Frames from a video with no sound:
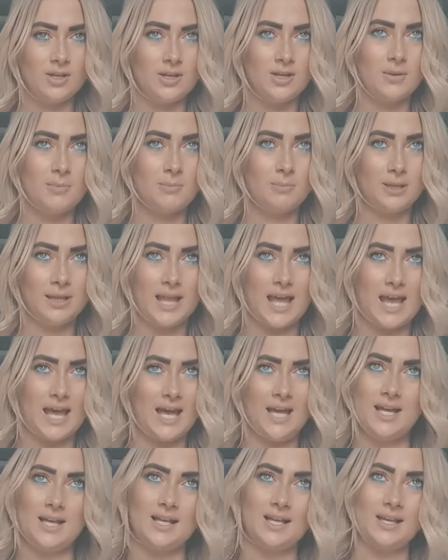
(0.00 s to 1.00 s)

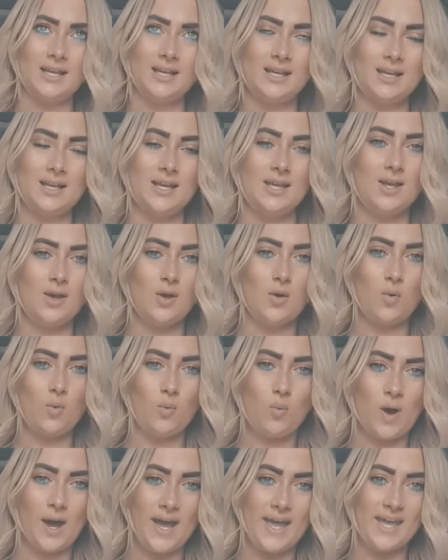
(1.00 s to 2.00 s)
black,
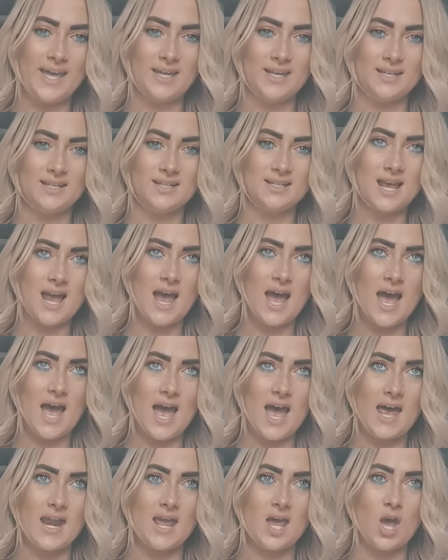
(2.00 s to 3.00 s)
white
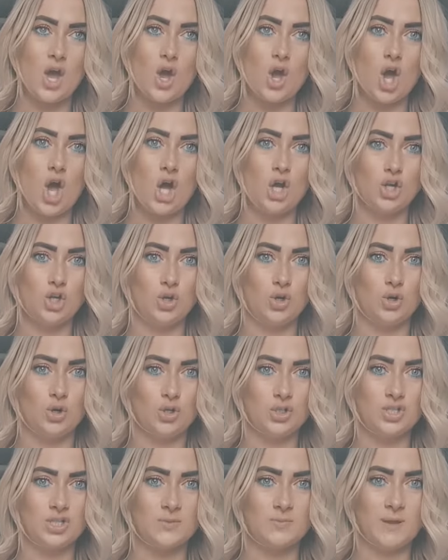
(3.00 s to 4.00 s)
and a
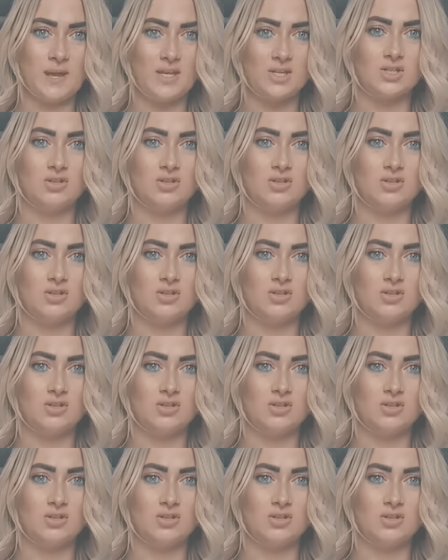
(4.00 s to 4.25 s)
gorgeous pink.